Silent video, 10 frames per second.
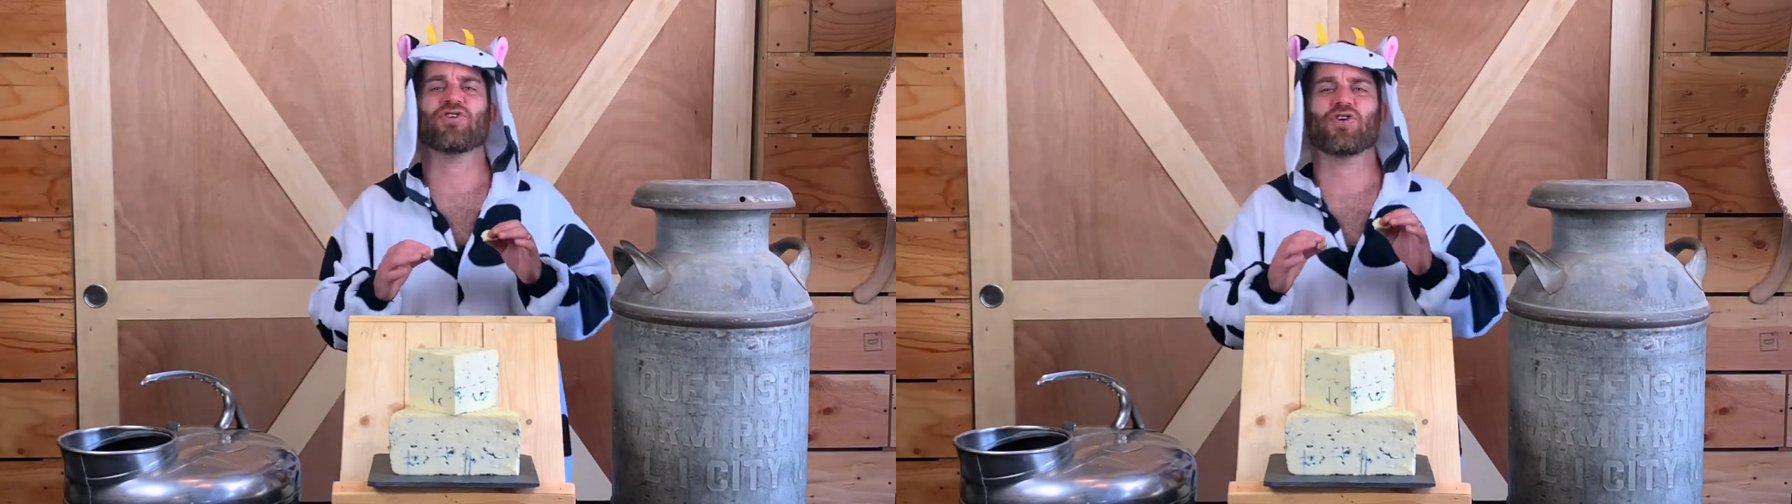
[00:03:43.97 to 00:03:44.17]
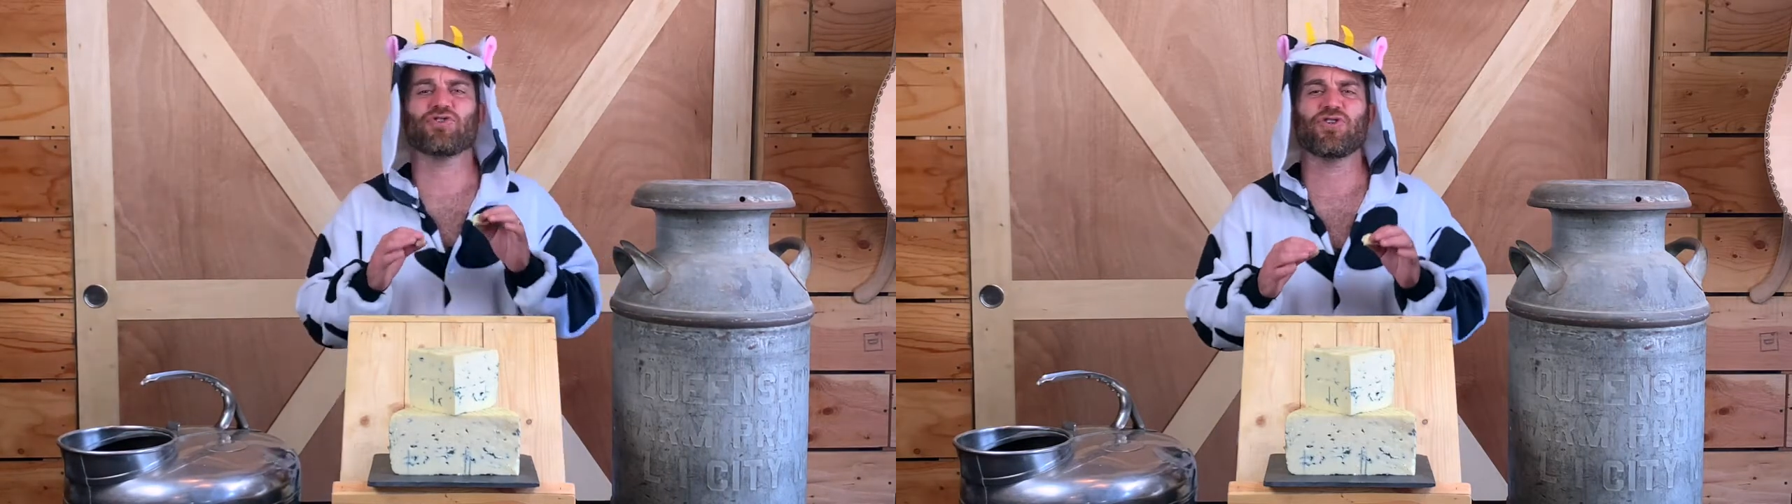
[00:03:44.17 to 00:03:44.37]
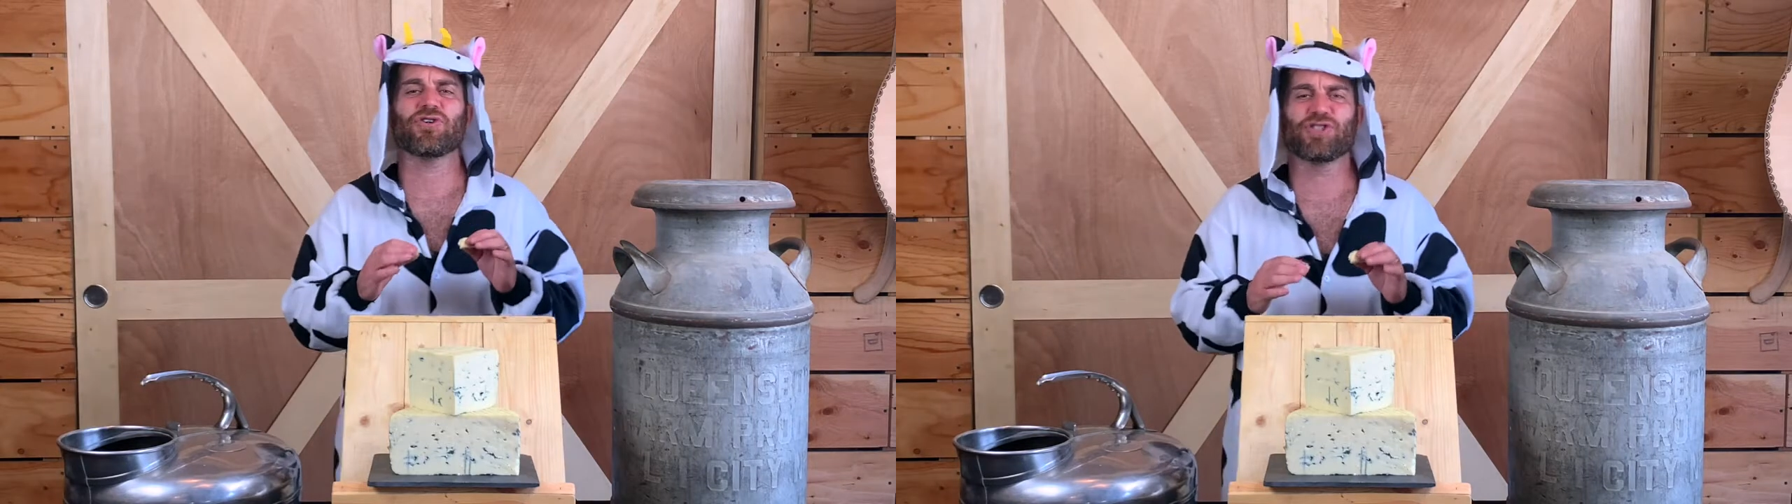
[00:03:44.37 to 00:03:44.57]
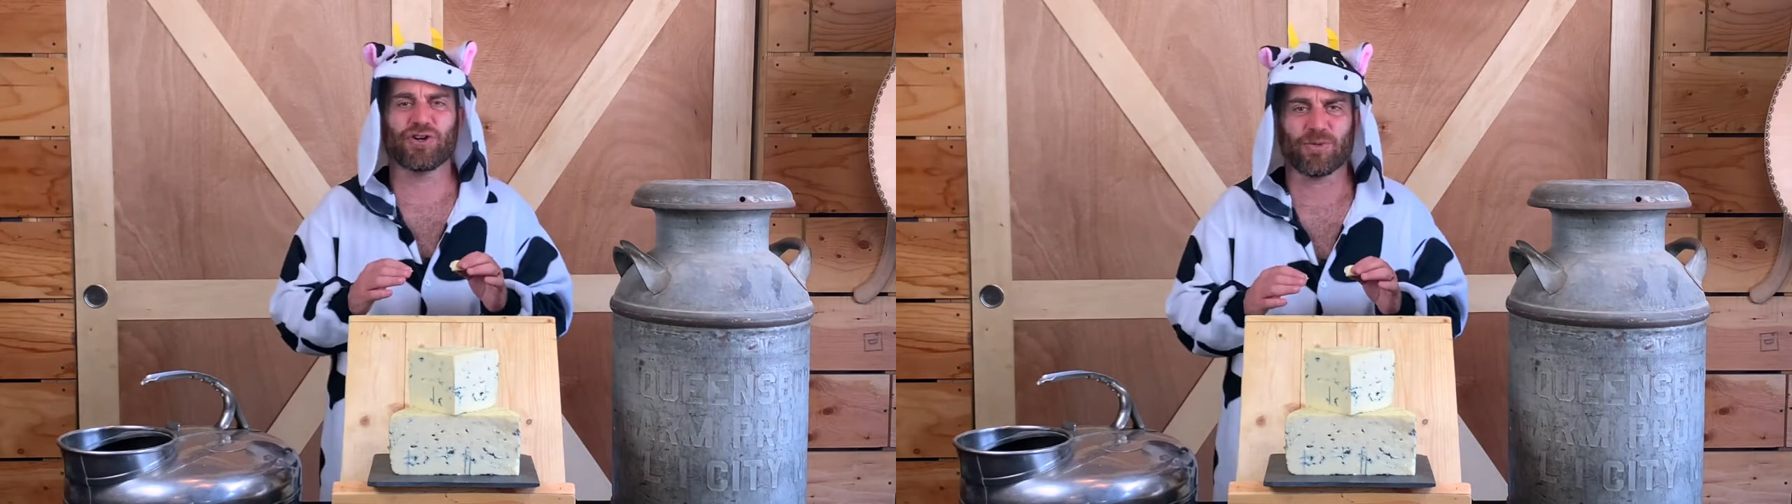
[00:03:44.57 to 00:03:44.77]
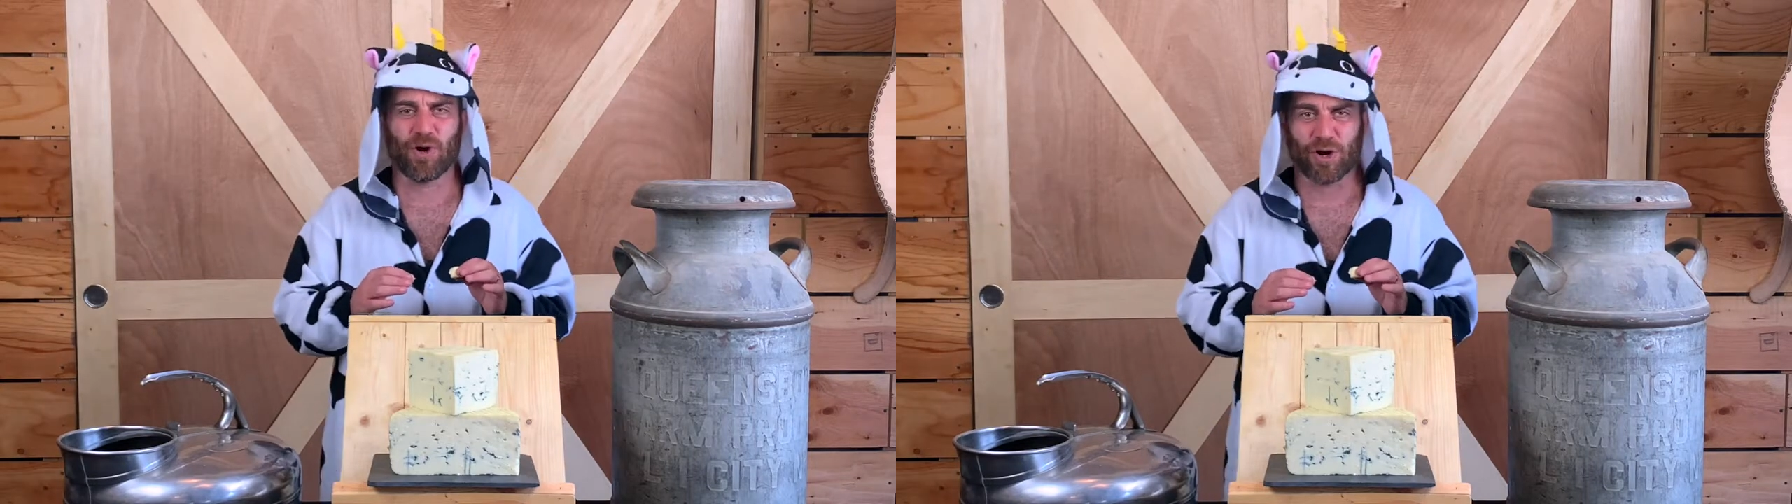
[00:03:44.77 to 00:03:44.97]
Arturo
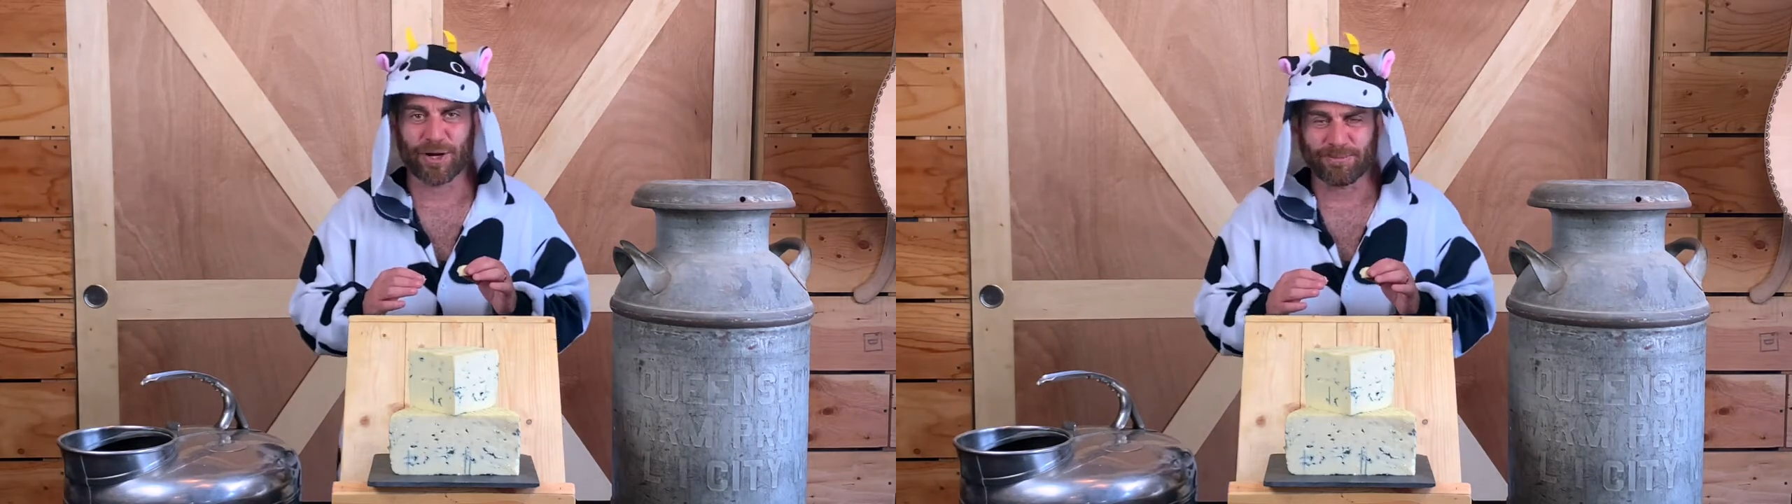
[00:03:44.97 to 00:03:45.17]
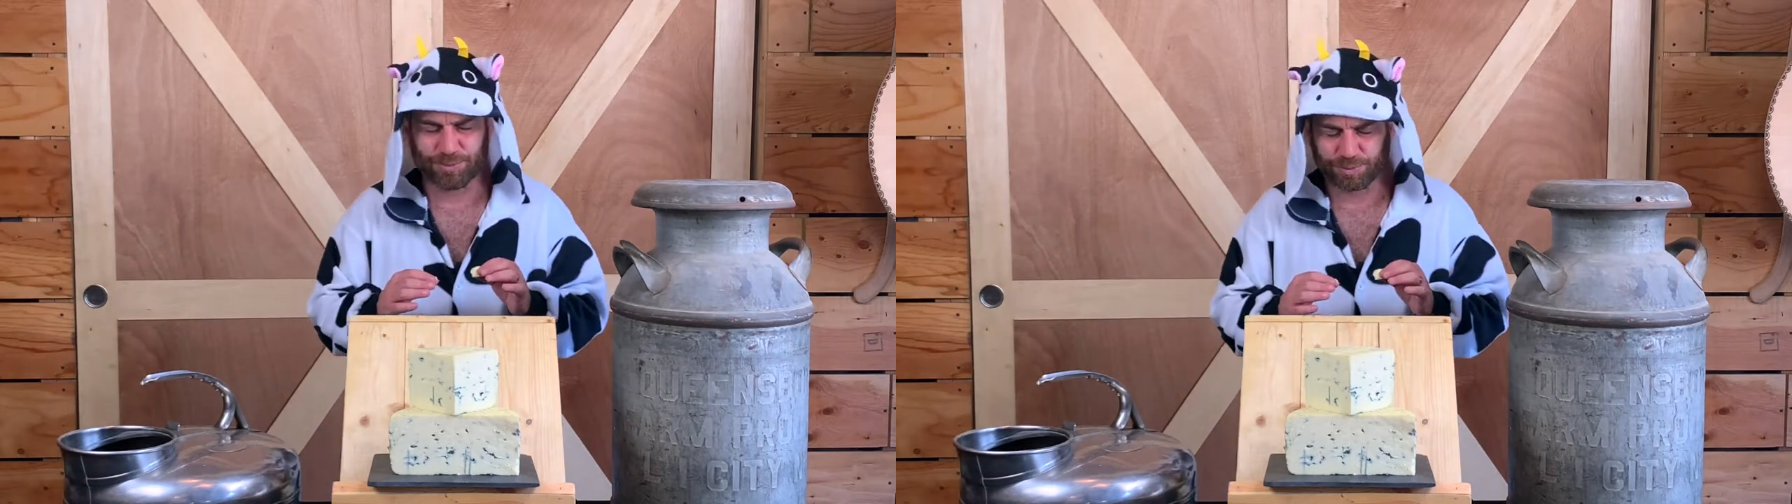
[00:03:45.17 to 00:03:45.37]
Chiriboga,